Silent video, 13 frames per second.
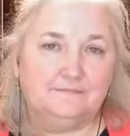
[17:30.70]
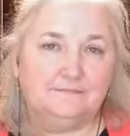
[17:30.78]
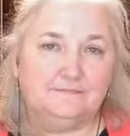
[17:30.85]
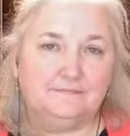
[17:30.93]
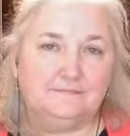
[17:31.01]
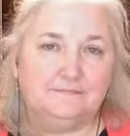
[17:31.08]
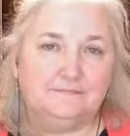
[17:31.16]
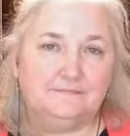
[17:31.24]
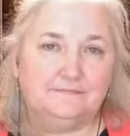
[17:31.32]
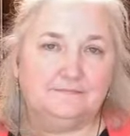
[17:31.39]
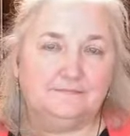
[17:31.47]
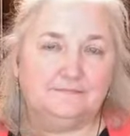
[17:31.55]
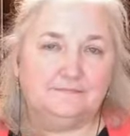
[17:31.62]

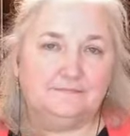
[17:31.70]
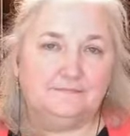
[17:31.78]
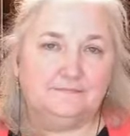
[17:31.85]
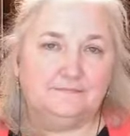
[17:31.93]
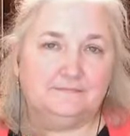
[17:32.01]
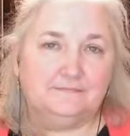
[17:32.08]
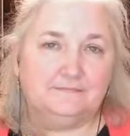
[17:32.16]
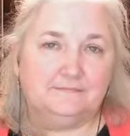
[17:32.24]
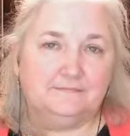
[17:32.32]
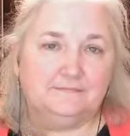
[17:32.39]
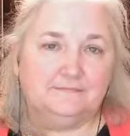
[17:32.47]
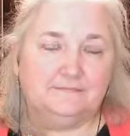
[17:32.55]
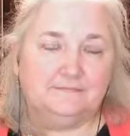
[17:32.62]

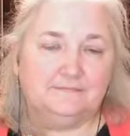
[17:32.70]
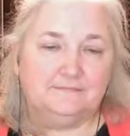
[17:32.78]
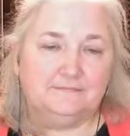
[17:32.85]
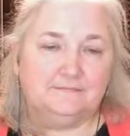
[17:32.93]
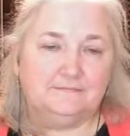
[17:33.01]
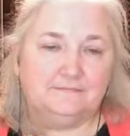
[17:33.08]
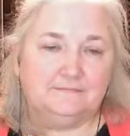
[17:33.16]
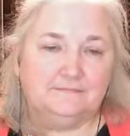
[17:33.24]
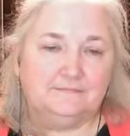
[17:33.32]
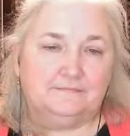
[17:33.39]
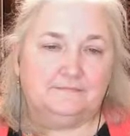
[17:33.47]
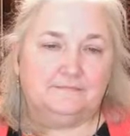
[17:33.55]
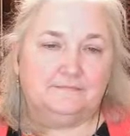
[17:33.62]

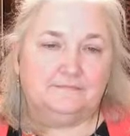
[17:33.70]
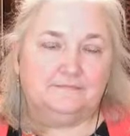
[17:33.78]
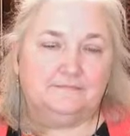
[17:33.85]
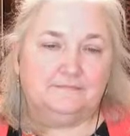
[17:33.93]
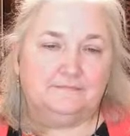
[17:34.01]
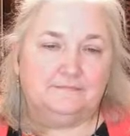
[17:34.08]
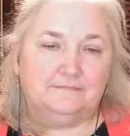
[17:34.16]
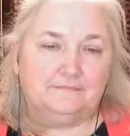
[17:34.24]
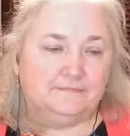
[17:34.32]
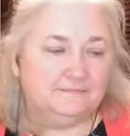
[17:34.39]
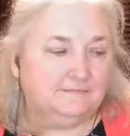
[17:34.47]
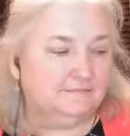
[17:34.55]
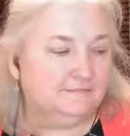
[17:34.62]

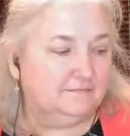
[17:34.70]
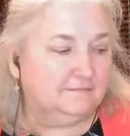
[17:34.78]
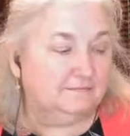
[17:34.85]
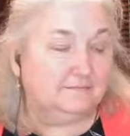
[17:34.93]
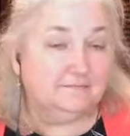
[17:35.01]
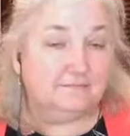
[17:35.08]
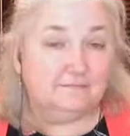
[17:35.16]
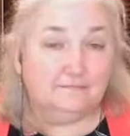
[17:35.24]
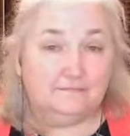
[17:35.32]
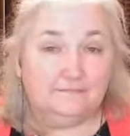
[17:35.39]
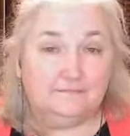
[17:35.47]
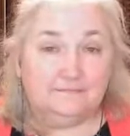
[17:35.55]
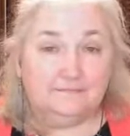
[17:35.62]

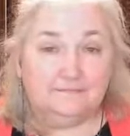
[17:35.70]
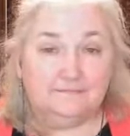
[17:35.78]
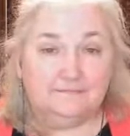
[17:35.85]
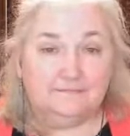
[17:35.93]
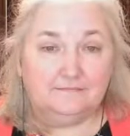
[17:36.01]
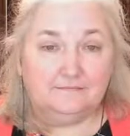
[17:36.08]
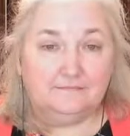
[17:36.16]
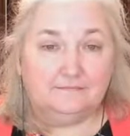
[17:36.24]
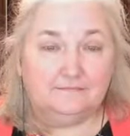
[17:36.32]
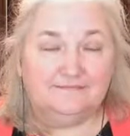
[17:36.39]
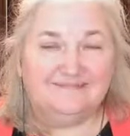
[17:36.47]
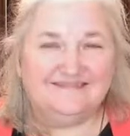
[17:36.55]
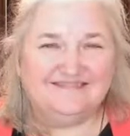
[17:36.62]

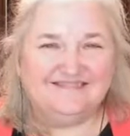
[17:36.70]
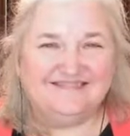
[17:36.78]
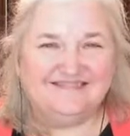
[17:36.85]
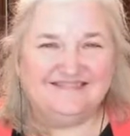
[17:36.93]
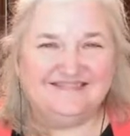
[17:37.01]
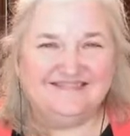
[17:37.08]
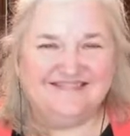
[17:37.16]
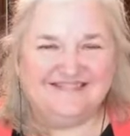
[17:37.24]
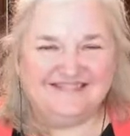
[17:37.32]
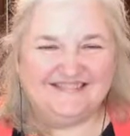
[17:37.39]
The person shown says nothing.